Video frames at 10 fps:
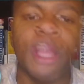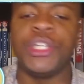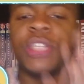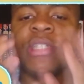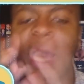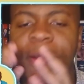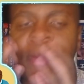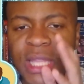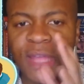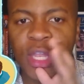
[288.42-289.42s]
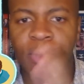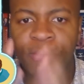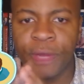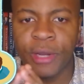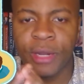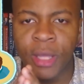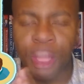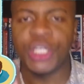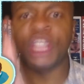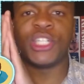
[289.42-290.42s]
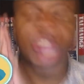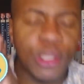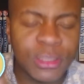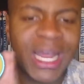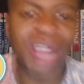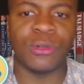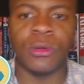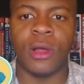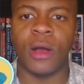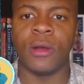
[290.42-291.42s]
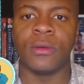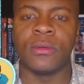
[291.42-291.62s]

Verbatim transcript: She does not believe in human freedom. She eschews natural law.